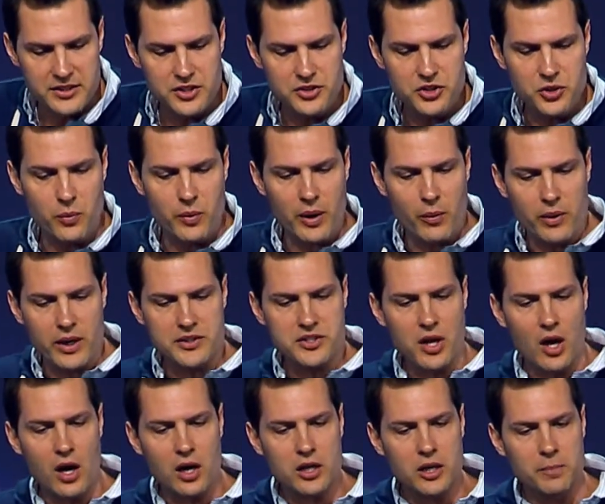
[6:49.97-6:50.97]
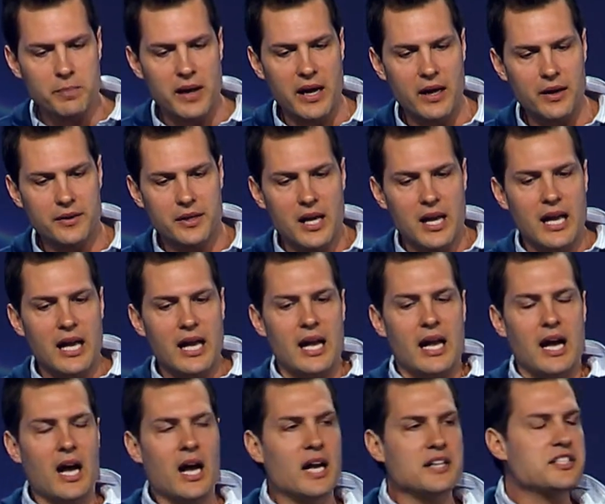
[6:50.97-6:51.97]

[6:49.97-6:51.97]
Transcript: And so what I want to talk about Uh,